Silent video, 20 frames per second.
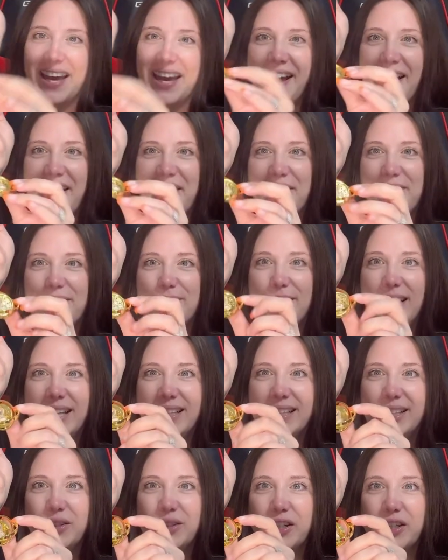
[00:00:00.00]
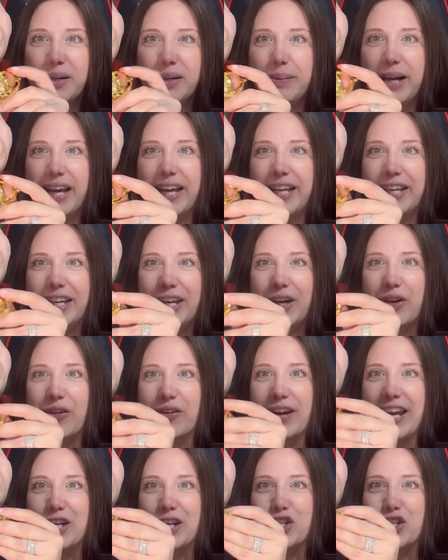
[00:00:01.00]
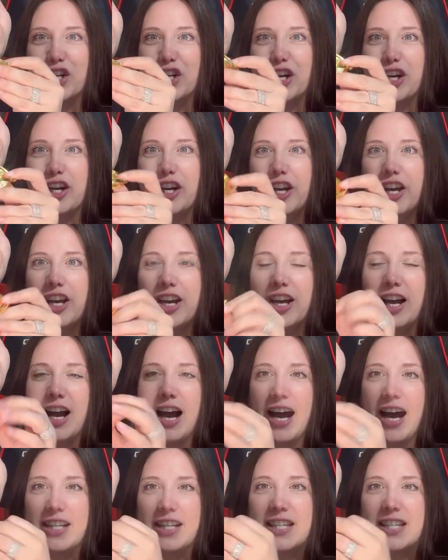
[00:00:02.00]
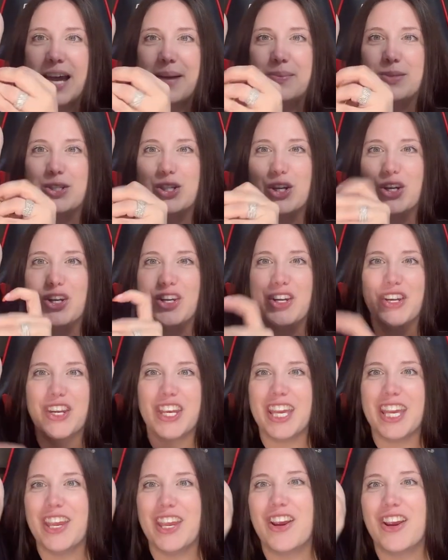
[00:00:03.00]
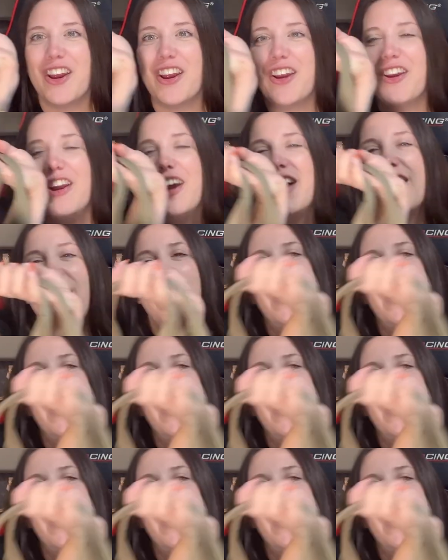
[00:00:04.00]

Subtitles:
I have my little Hermione Granger time turner here.